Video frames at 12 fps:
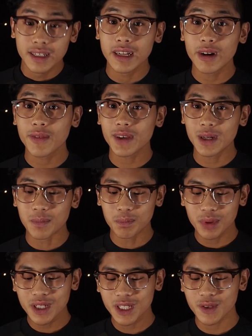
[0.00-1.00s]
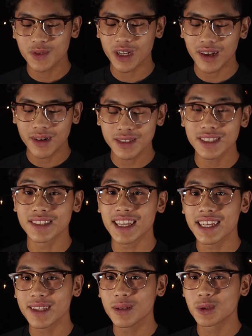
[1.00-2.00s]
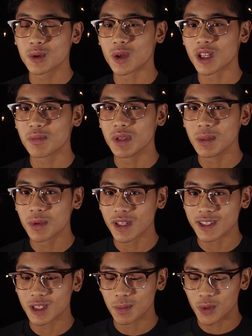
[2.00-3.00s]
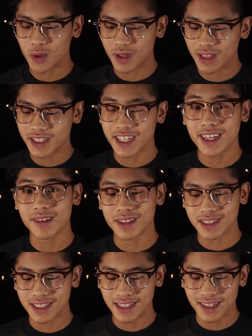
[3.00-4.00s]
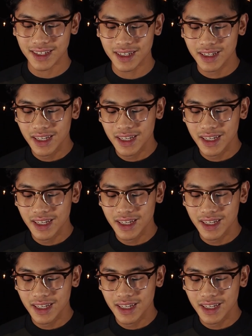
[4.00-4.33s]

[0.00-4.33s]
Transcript: Now I've got a bunch of shoutouts and thank yous to all the people that supported the channel this year.